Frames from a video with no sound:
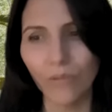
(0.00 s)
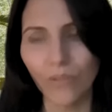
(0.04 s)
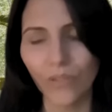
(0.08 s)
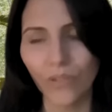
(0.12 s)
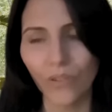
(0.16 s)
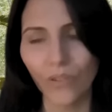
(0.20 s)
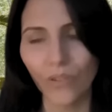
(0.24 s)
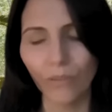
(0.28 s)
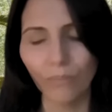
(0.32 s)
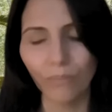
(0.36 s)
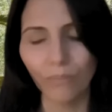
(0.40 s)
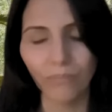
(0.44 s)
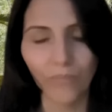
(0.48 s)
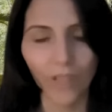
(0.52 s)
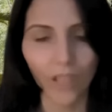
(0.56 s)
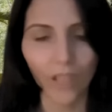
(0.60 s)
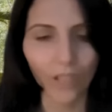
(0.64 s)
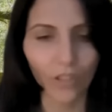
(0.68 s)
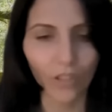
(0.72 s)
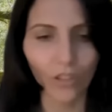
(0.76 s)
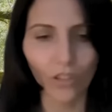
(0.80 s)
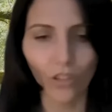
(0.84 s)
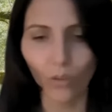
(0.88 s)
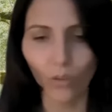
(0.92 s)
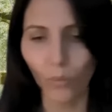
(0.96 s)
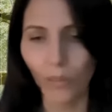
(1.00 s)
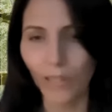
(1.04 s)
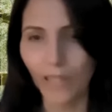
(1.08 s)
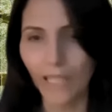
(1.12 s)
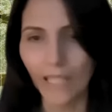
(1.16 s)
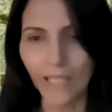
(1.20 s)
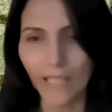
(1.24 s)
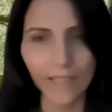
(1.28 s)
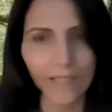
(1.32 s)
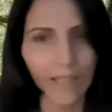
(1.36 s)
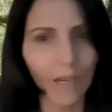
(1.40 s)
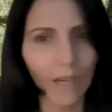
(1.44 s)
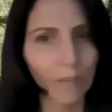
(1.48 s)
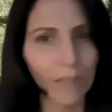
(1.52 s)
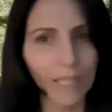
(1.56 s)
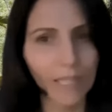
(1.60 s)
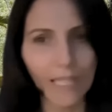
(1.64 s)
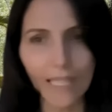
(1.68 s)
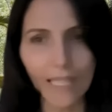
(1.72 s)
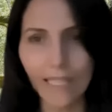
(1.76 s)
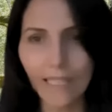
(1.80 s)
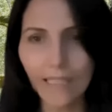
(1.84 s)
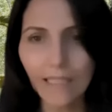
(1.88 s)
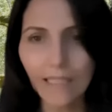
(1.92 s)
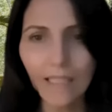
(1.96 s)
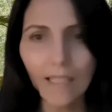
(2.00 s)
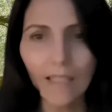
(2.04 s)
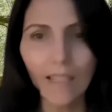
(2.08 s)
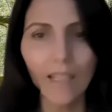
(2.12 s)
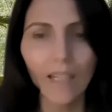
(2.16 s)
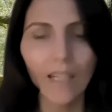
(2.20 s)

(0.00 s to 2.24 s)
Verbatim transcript: So I don't know when that's coming in,